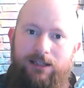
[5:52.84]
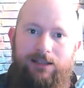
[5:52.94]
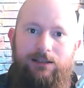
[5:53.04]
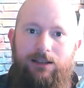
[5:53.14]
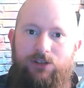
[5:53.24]

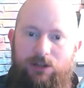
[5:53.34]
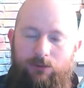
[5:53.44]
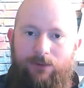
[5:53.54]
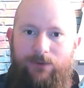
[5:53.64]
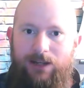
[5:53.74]
English
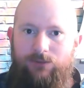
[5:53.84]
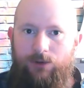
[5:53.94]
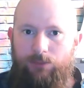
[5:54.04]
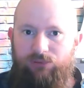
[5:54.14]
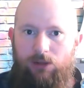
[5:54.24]
were faced
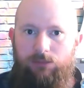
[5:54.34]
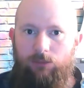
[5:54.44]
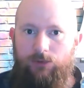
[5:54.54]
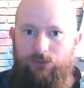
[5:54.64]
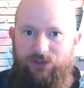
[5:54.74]
with a
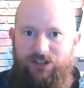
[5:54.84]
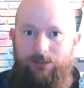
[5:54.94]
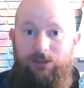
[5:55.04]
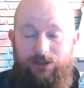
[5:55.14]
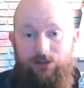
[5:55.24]
problem which was
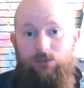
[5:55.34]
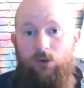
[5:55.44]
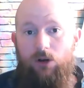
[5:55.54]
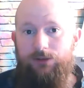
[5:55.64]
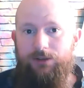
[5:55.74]
similar to the
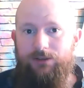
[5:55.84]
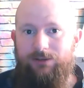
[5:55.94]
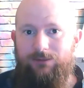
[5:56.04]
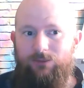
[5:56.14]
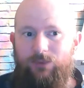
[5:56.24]
one
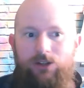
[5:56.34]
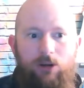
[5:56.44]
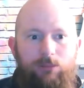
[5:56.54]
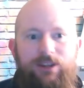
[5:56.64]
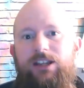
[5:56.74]
that we
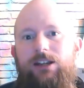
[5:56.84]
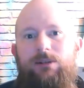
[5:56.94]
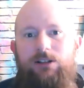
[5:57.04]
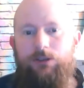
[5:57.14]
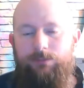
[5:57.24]
normally think
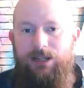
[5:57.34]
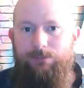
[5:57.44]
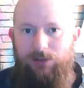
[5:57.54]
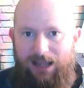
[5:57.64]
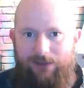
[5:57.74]
about other
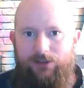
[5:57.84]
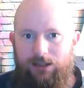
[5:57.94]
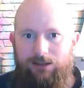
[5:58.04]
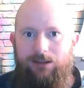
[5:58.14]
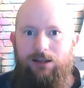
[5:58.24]
people having.
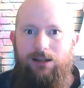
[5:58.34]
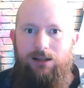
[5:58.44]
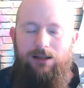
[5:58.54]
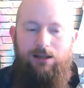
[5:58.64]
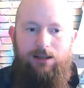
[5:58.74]

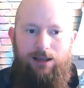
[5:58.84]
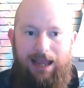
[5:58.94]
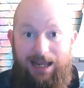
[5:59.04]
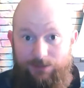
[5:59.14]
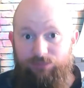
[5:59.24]

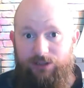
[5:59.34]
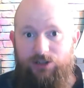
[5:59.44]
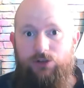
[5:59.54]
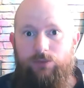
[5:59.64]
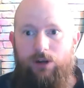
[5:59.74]
As
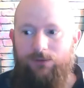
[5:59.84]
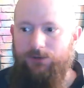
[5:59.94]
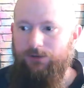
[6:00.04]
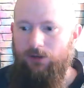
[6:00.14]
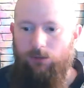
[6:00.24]
British, we
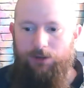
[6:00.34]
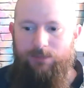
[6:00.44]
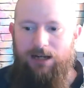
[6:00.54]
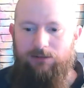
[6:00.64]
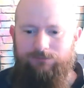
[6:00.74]
often go on
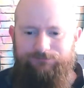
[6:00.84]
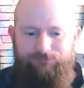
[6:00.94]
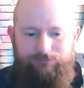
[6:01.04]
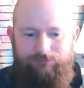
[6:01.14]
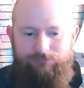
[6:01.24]
about
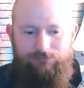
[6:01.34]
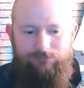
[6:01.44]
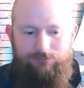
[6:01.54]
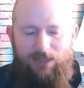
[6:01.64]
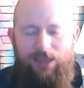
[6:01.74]

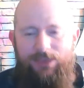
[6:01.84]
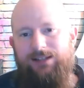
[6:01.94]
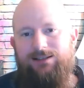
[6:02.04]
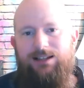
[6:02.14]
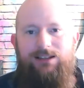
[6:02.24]

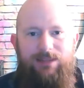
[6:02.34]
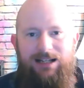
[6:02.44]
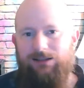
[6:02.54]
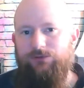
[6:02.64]
things like the Battle of